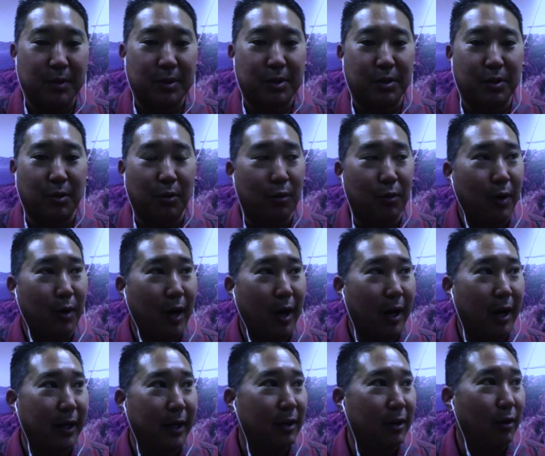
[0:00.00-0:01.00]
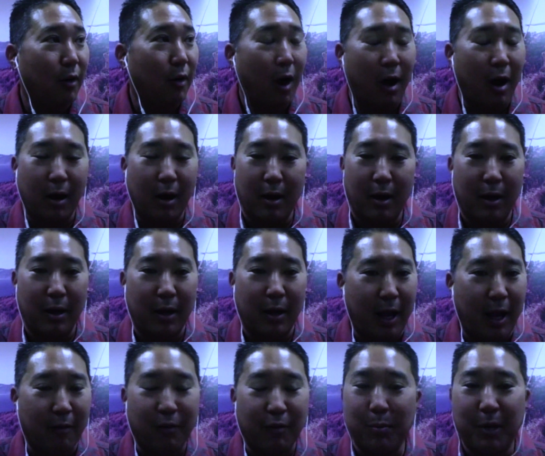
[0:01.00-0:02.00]
So
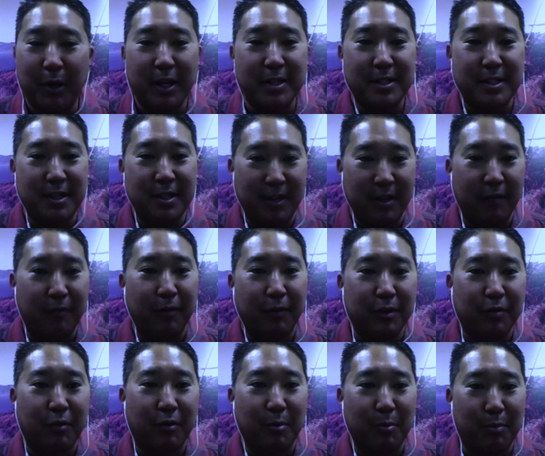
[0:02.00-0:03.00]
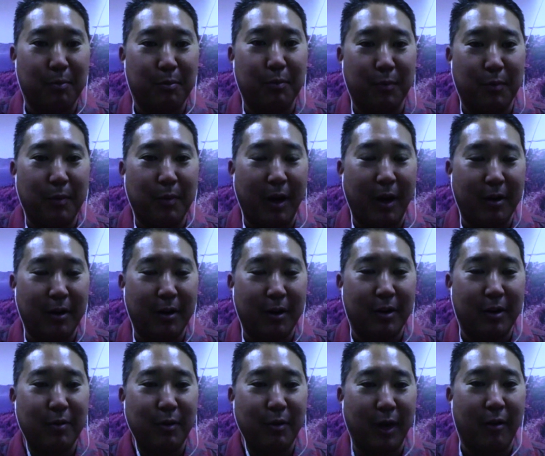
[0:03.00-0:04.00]
every place differs from area
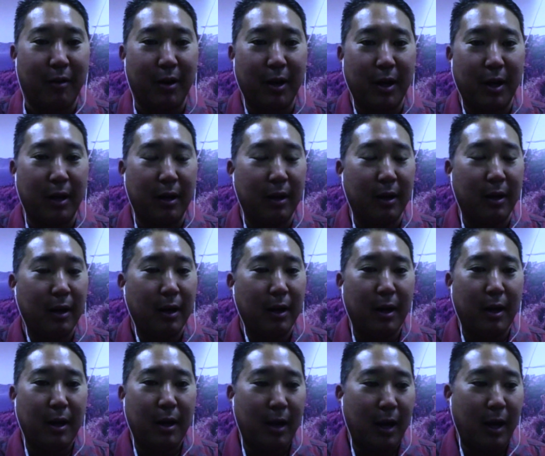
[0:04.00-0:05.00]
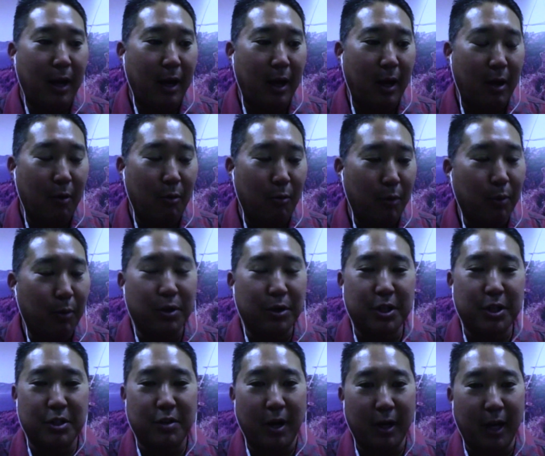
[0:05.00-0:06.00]
to area, and we were
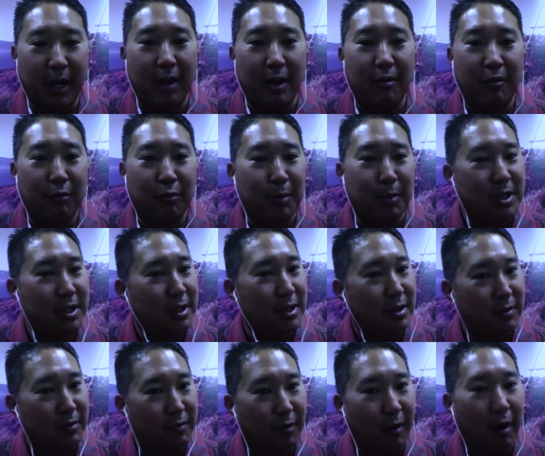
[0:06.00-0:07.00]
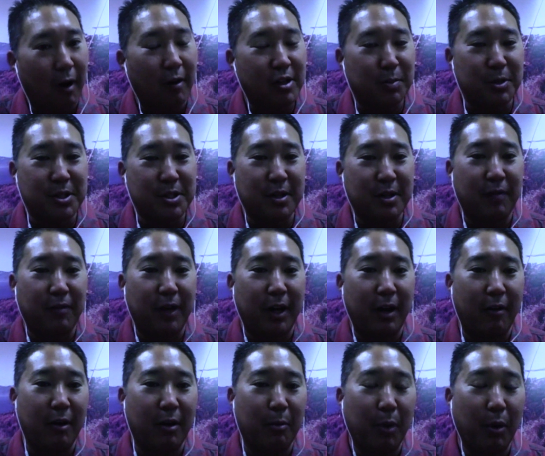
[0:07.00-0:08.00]
just trying to gather information for our specific
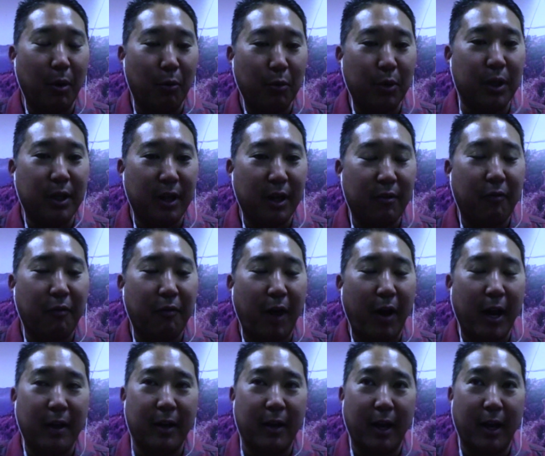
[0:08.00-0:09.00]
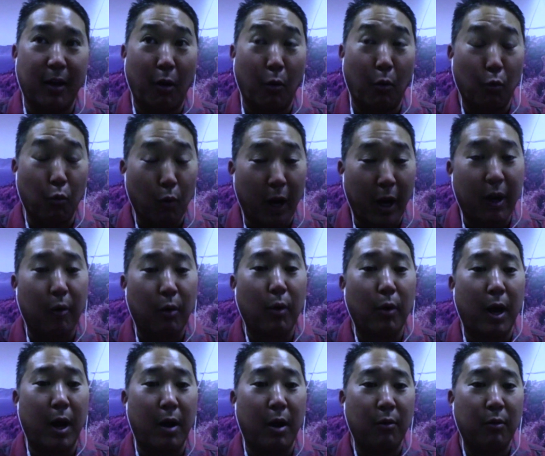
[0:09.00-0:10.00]
area. But we did find that right
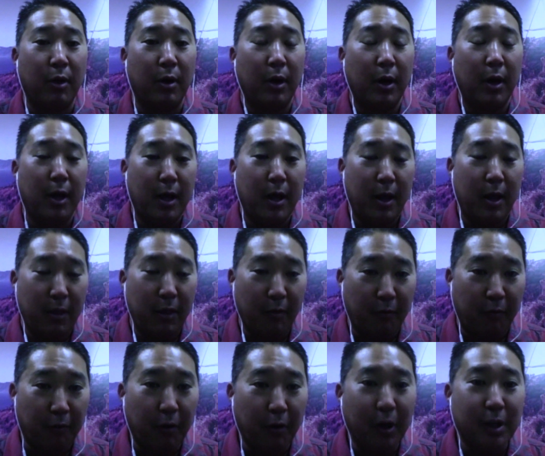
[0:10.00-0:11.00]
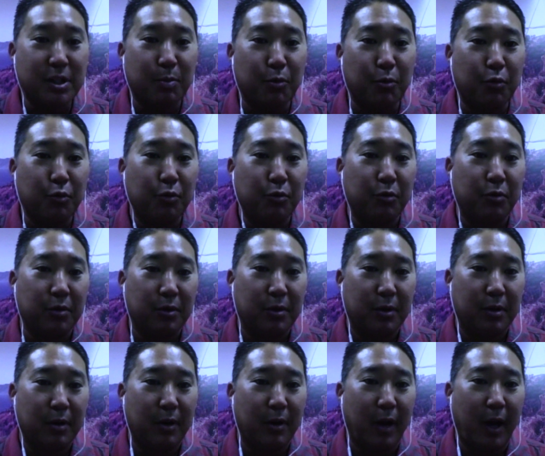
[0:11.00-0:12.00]
around the fullest moon
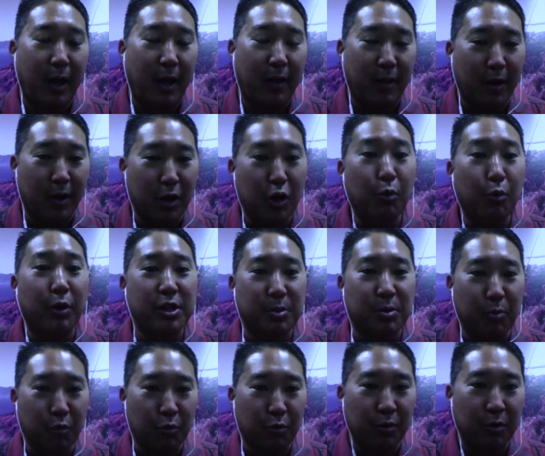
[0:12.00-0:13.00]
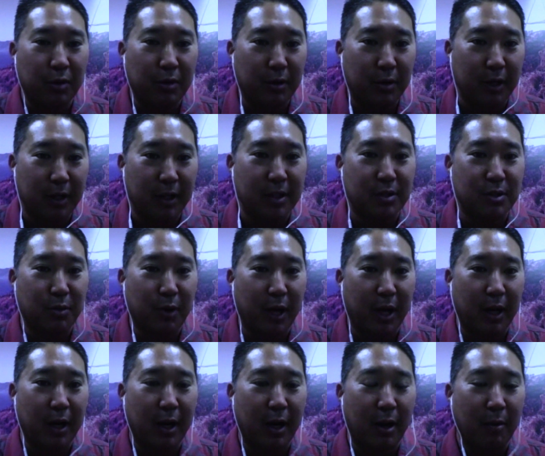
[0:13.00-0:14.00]
and the newest moon is
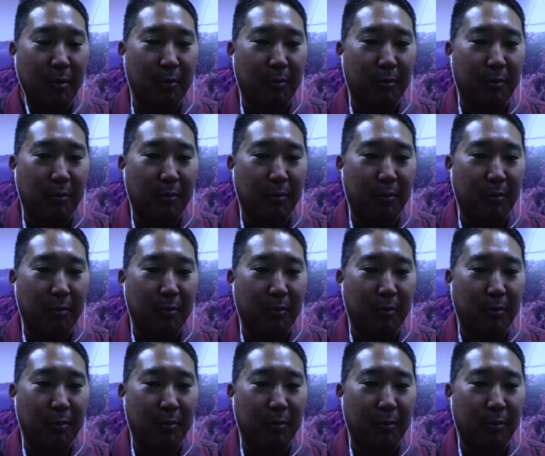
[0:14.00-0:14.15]
when